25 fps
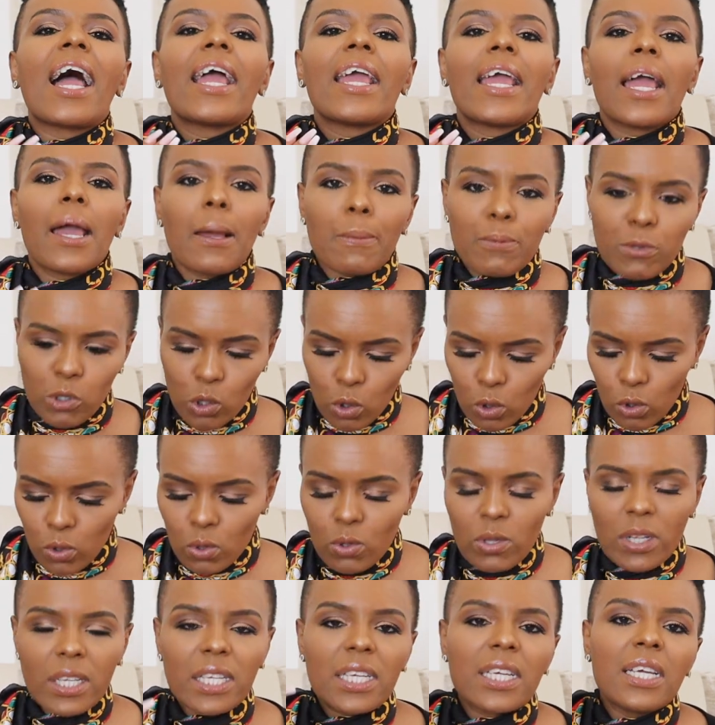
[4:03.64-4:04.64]
I
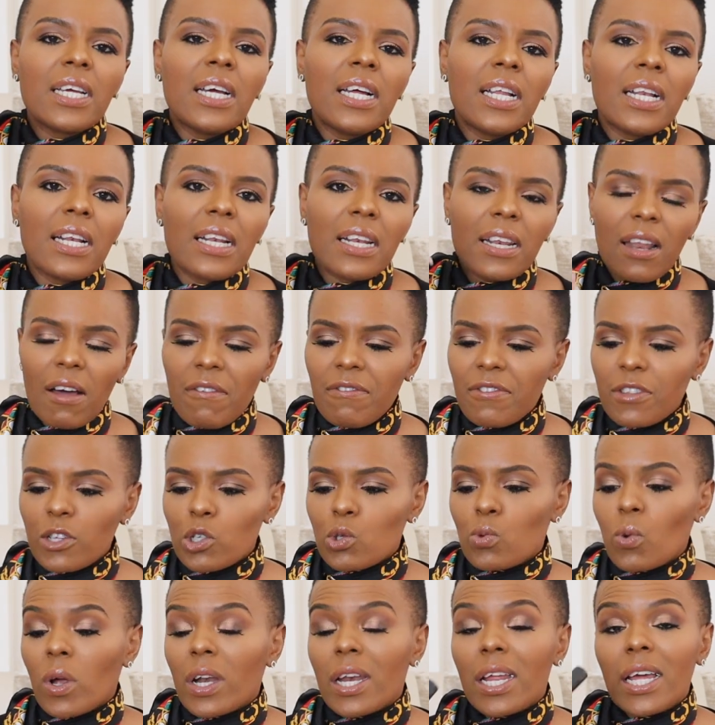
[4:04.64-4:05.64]
absolutely love
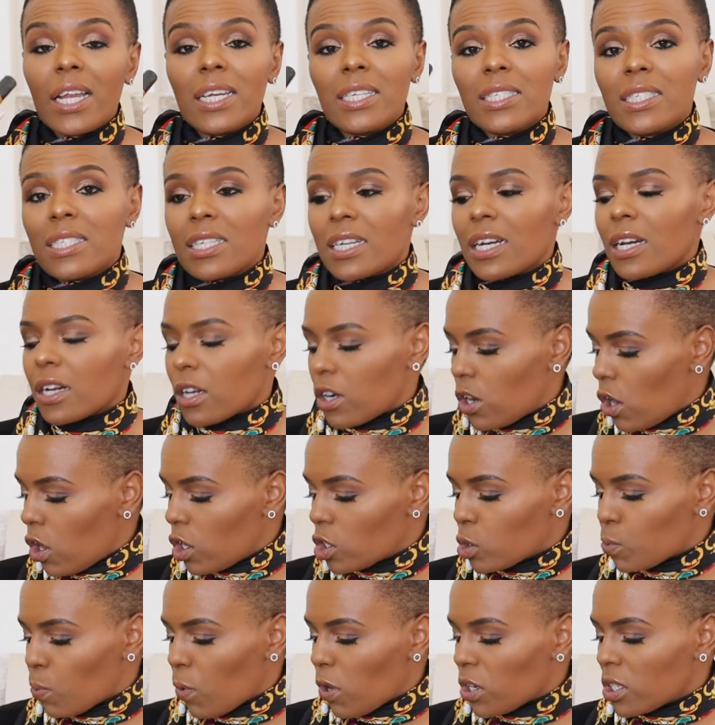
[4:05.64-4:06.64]
this one. And it's in a
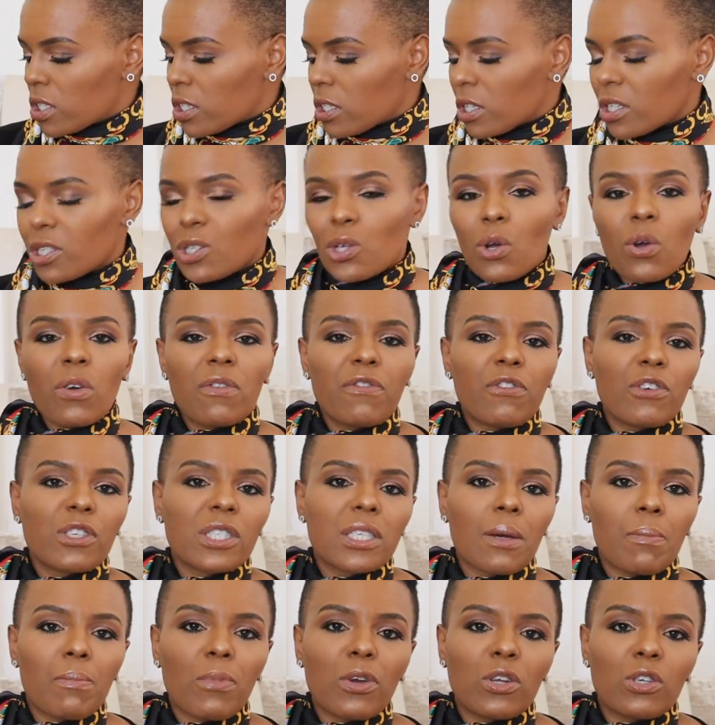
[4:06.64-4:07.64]
glass bottle, so if you're
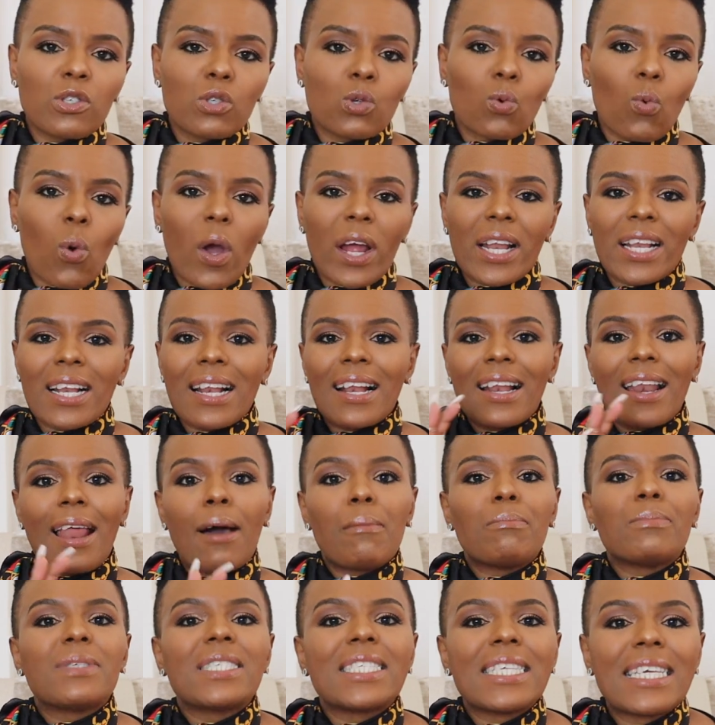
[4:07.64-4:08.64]
somebody who's quite
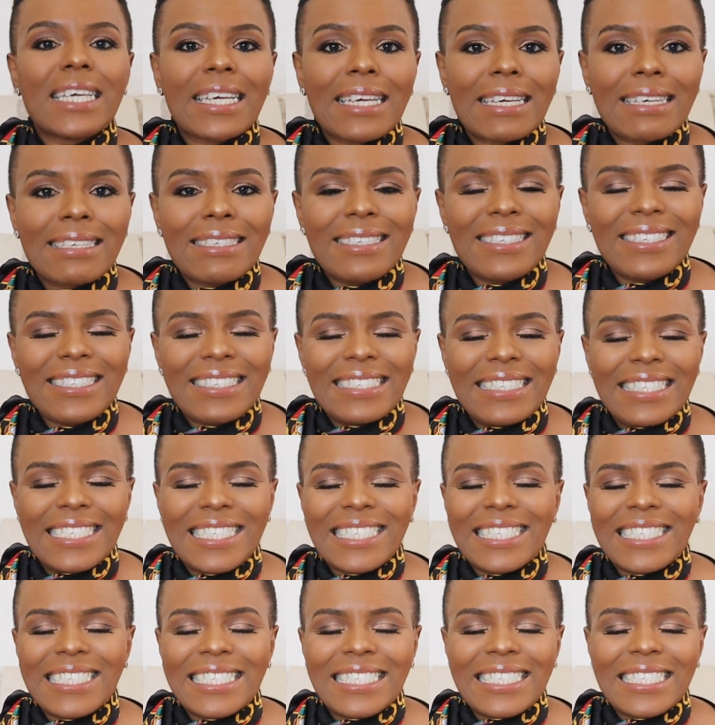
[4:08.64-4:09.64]
clumsy,
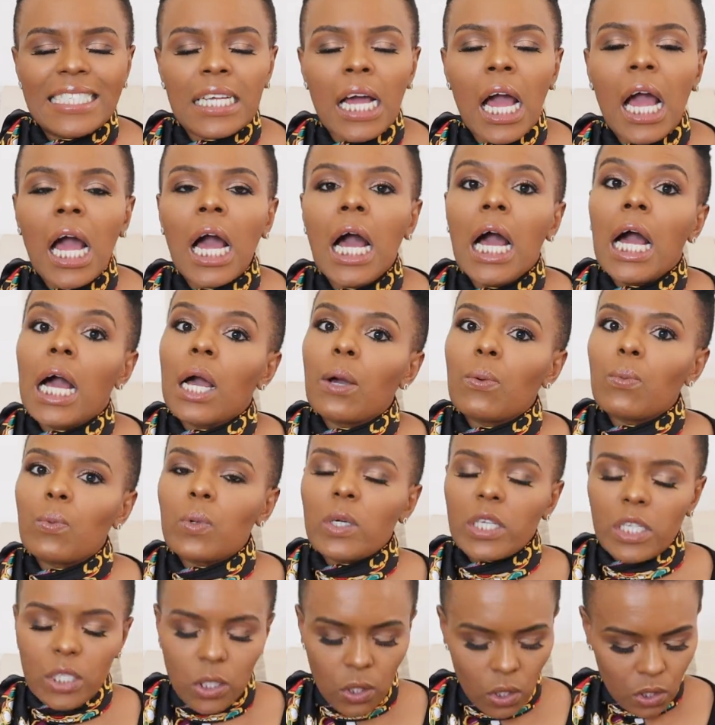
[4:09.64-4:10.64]
I
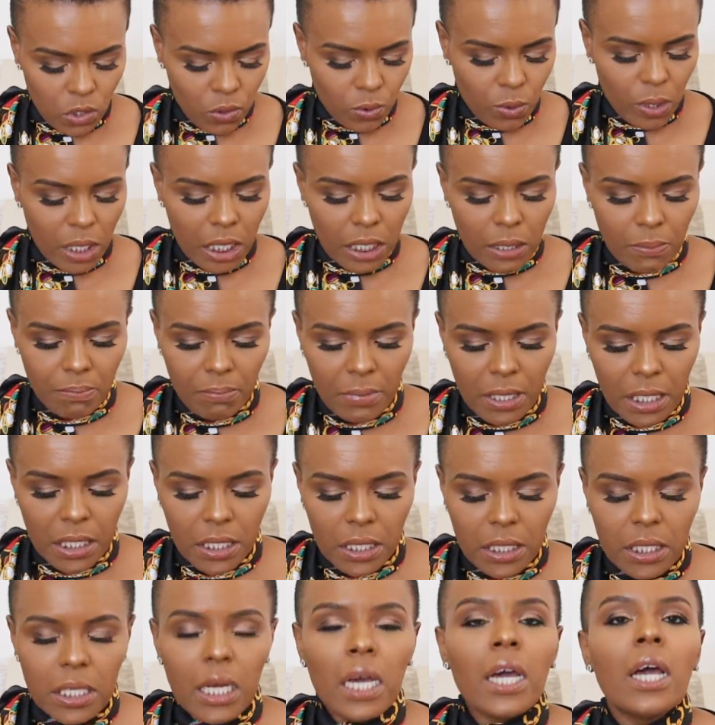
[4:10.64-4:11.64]
would not
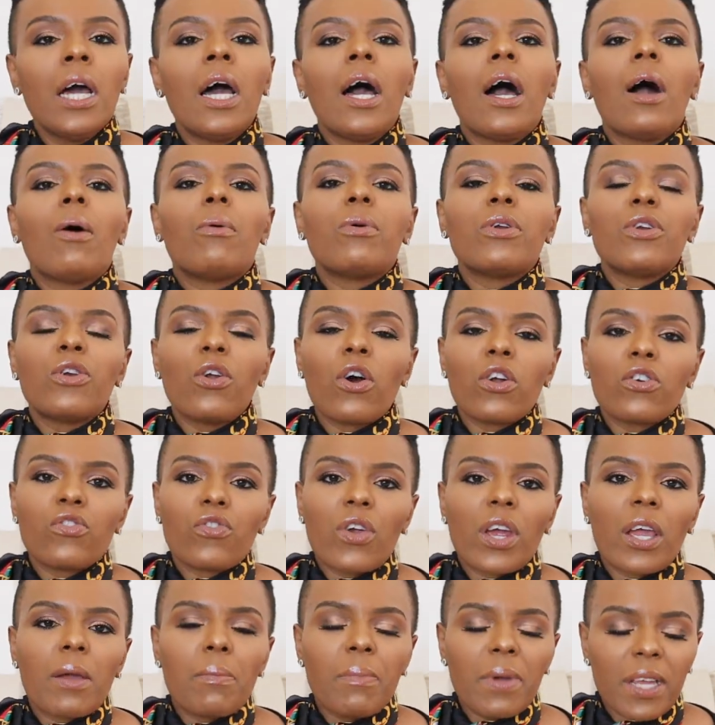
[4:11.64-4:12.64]
recommend. I would not
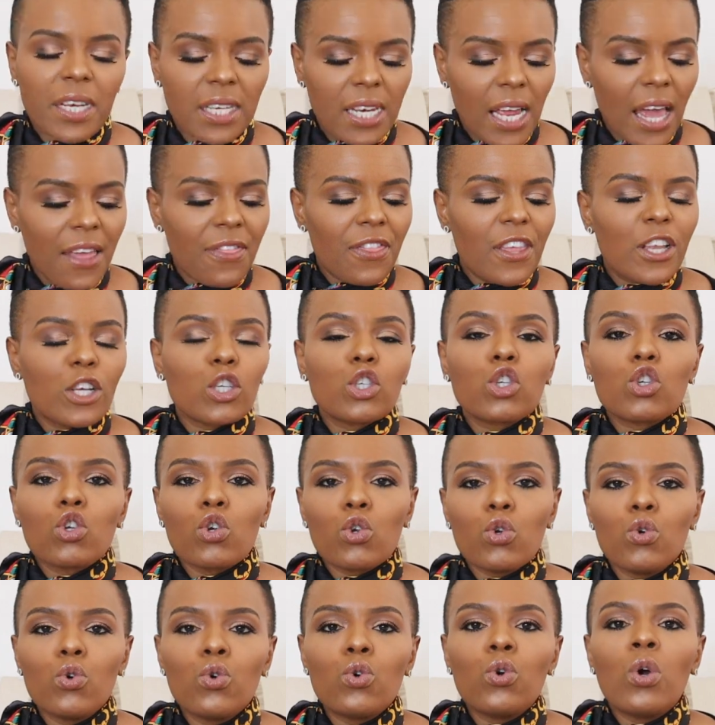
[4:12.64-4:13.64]
recommend. And then
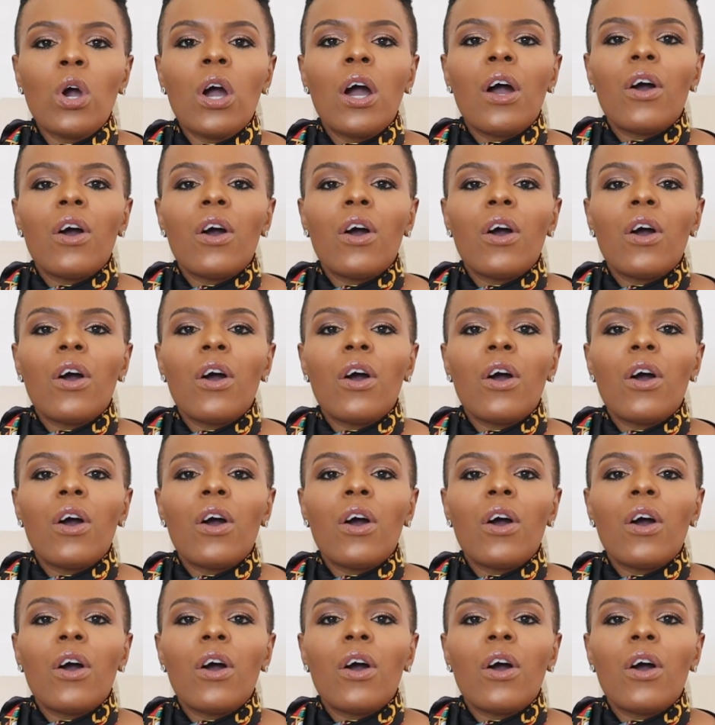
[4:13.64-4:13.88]
2